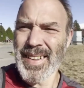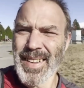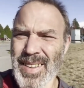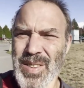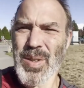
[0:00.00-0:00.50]

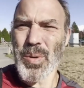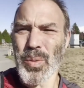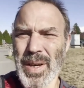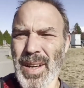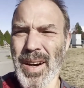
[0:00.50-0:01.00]
so
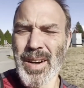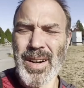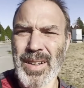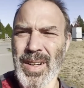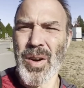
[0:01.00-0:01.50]
we
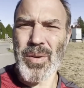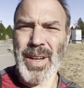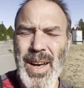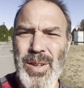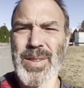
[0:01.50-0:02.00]
are
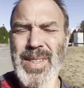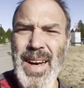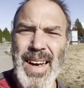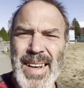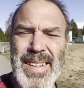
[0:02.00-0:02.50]
going
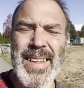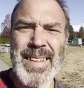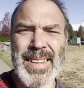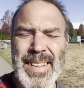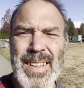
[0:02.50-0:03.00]
outside
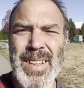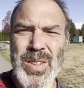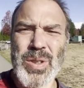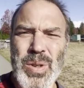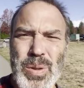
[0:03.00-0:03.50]

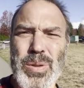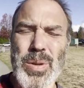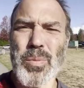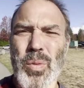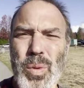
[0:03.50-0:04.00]
to do
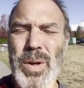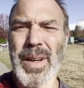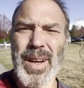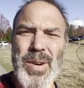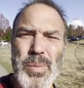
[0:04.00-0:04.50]
some
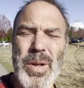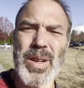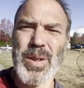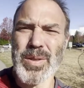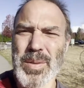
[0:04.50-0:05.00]
working out we're
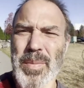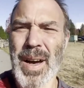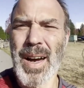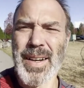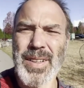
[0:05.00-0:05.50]
gonna do some
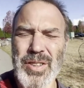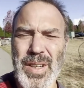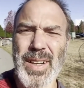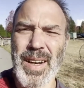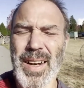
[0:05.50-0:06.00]
high
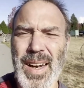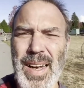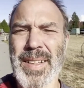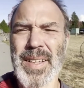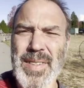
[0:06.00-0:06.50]
uh, high
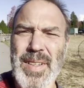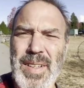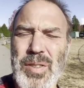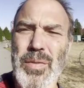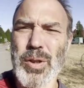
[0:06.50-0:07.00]
intensity
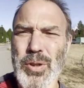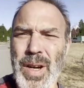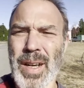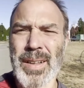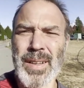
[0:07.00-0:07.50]
interval
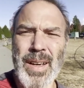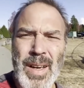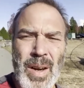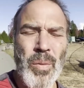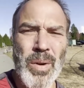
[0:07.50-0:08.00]
training
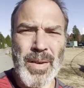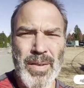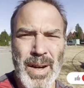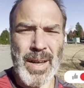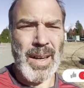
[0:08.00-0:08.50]

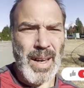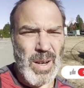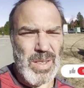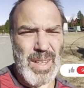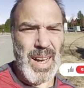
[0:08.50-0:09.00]
whenever I can get
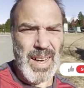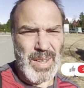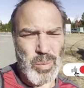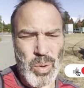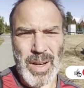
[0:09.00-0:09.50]
outside
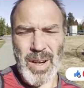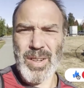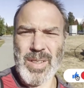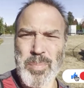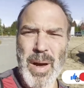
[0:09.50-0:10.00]
and work out
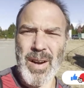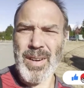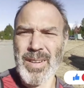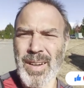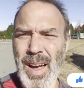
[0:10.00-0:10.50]
it's
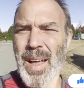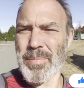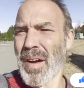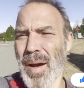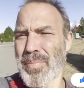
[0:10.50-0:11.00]
better I,
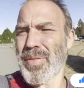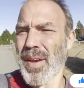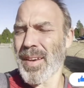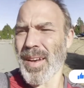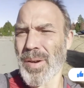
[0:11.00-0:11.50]
I
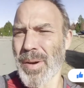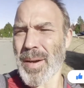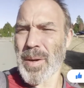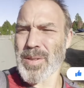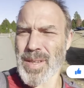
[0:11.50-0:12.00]
think anyway I'm
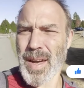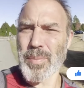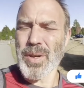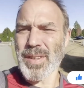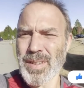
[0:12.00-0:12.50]
outside
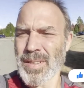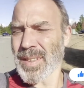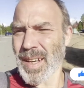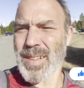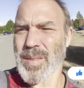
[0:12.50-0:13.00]
breathing
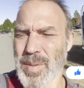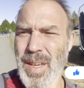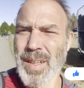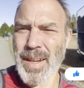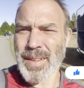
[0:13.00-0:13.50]
getting some sunlight